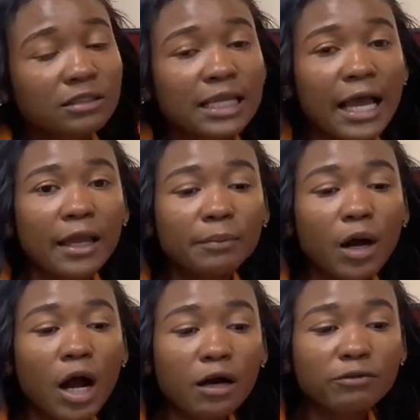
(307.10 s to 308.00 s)
the type
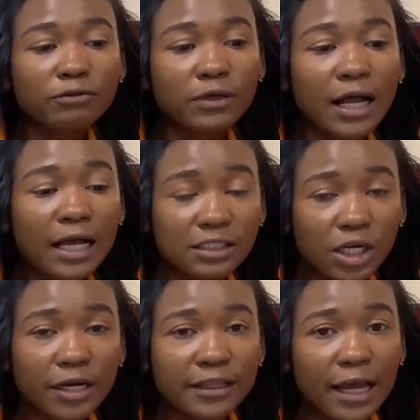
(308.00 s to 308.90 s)
of
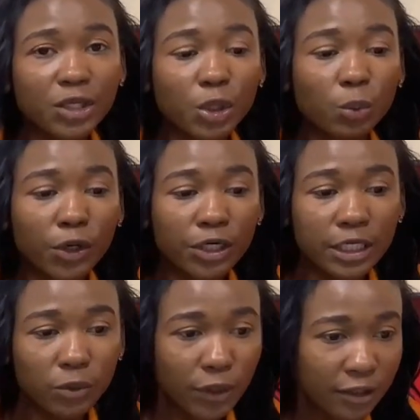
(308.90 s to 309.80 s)
hazard that you're
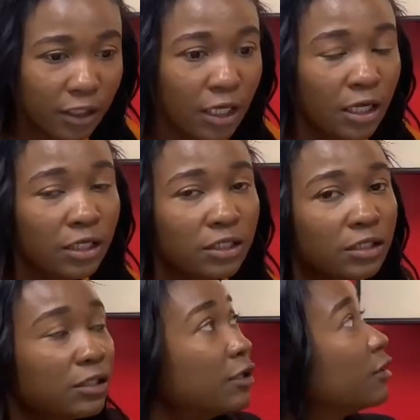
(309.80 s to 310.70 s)
working with.
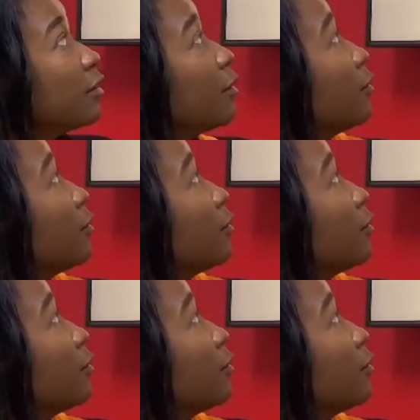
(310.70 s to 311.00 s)
The